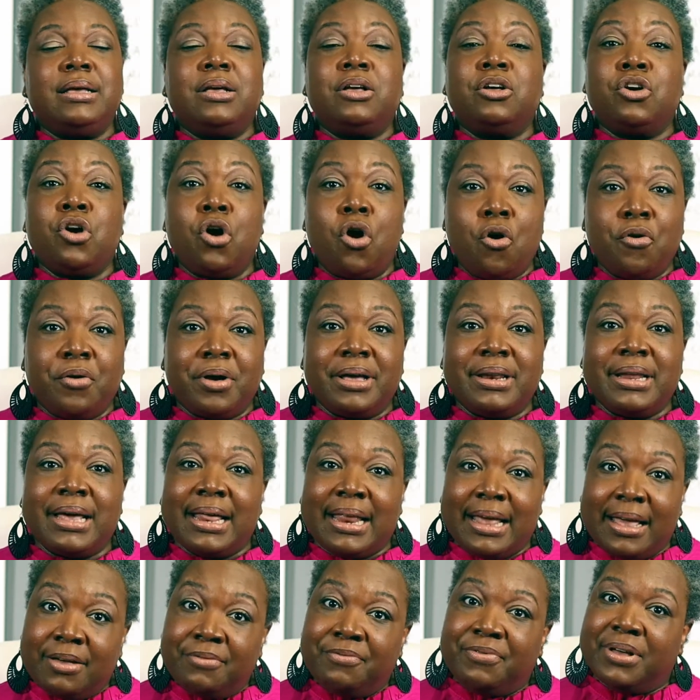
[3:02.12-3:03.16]
coconut
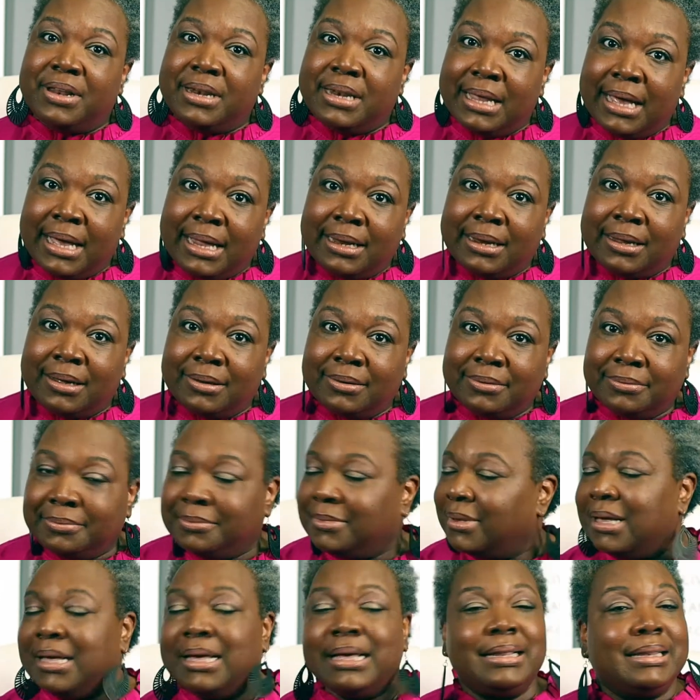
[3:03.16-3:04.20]
and vanilla.
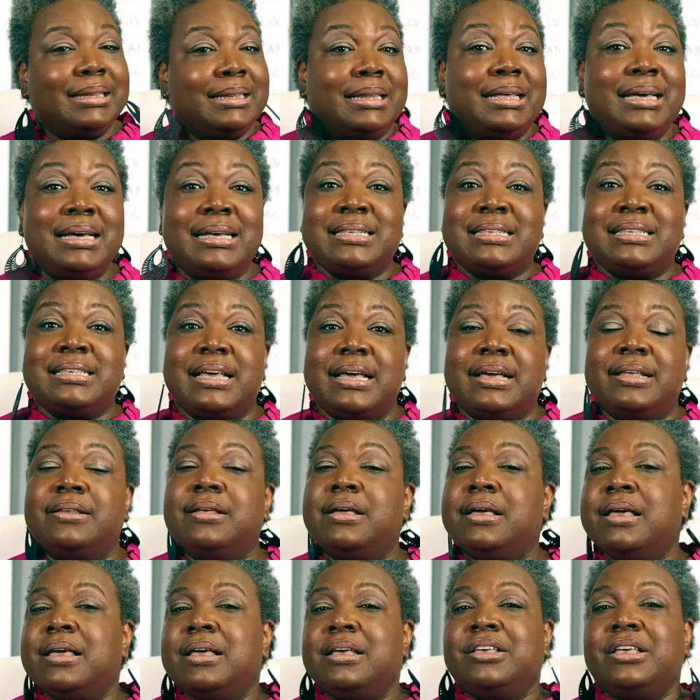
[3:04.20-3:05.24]
Listen,
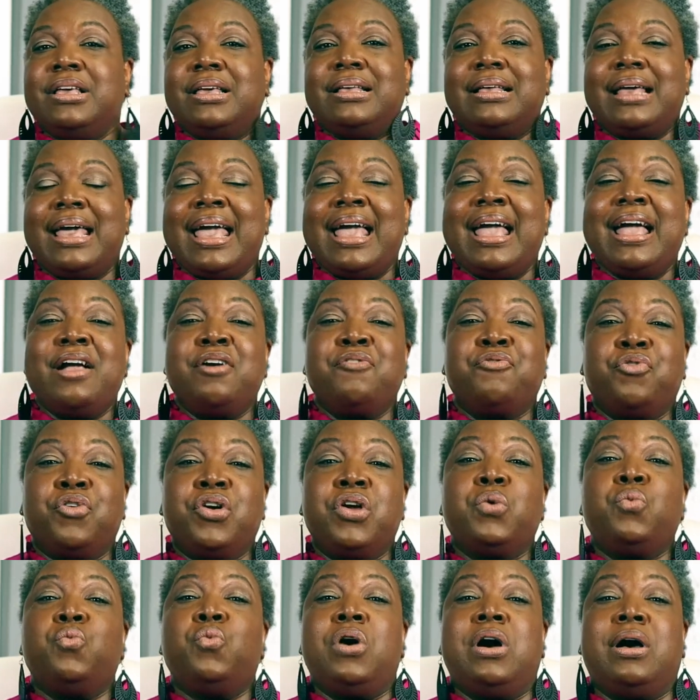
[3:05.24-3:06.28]
every
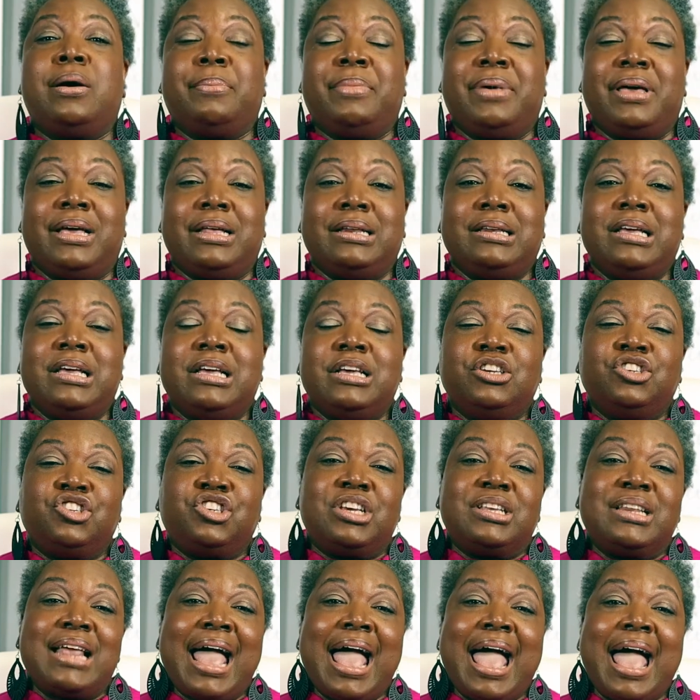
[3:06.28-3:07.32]
woman
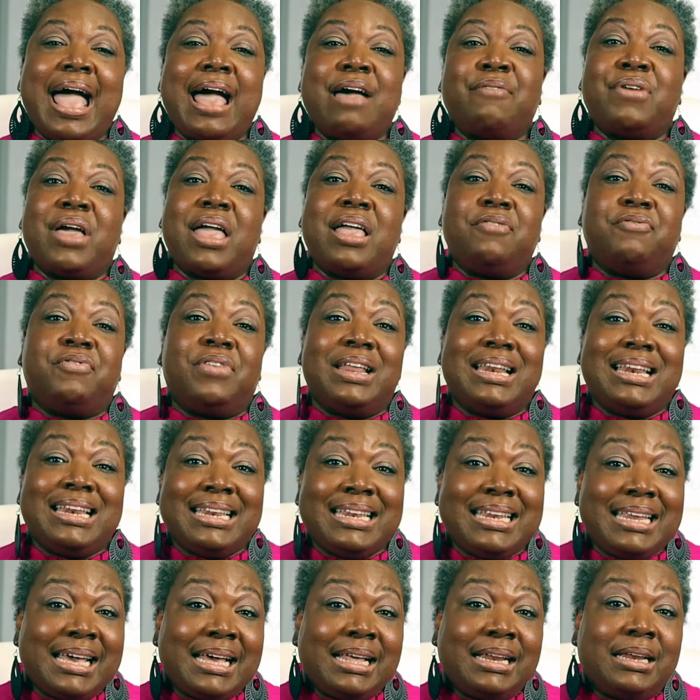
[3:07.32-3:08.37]
should have a
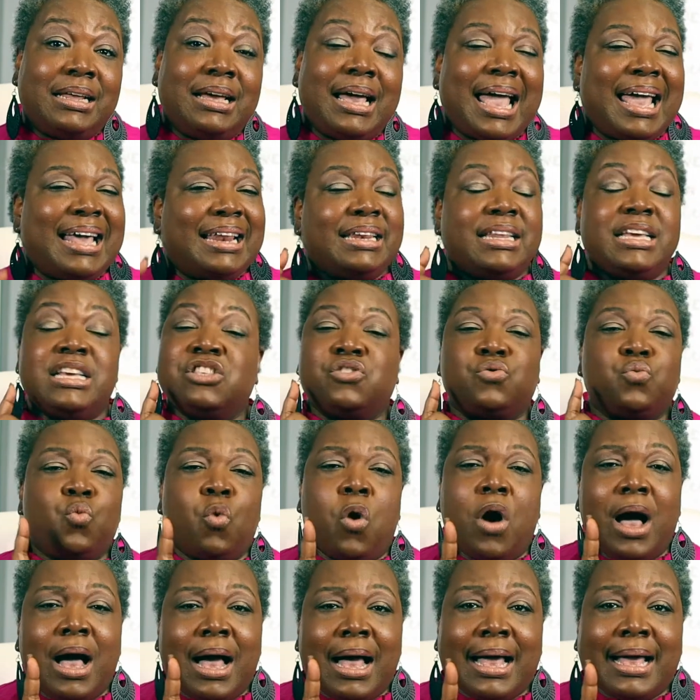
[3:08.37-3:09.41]
vanilla, at least
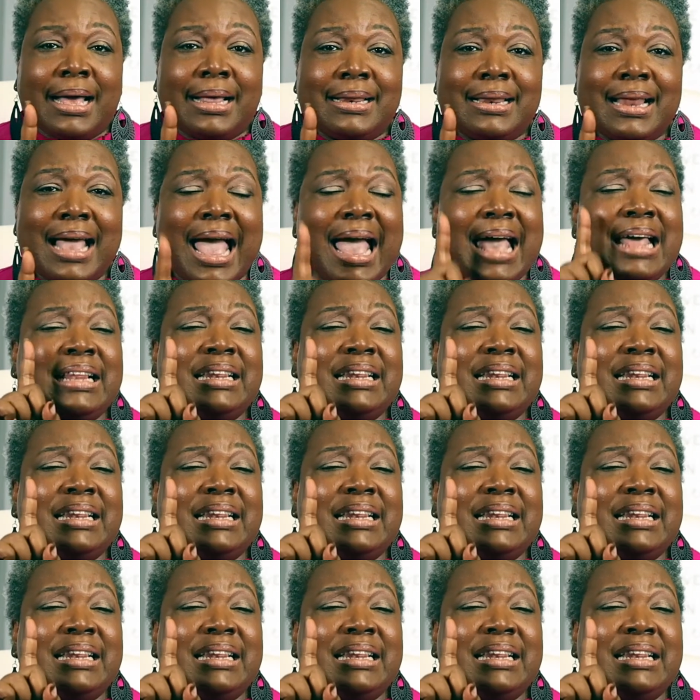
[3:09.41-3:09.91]
one